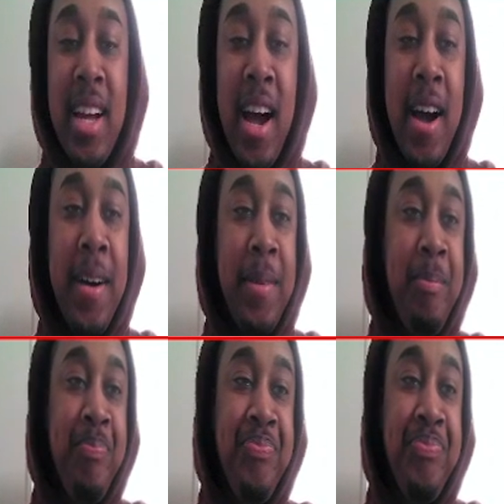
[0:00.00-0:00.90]

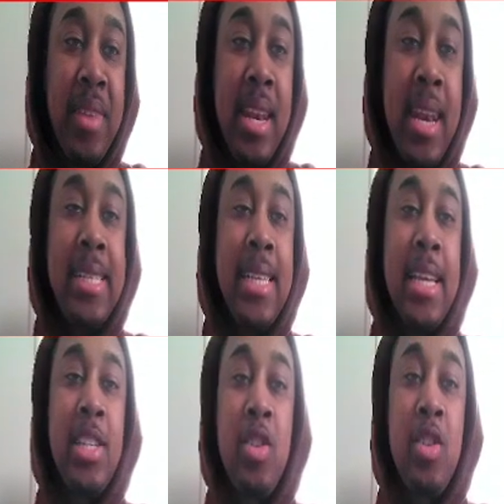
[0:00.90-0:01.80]
Next
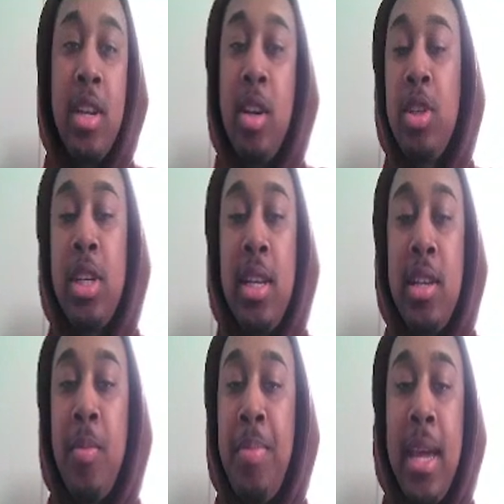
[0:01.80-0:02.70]
is your Delusion,
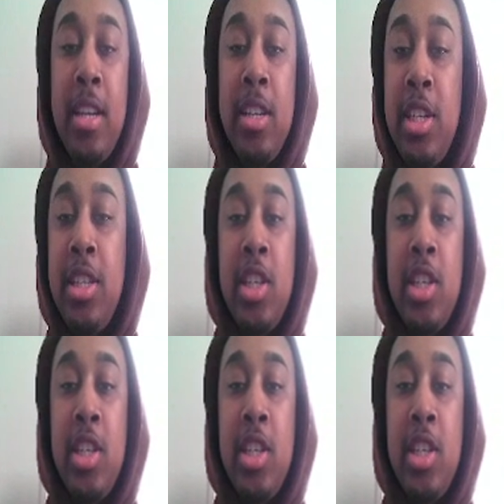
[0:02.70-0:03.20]
your Banish.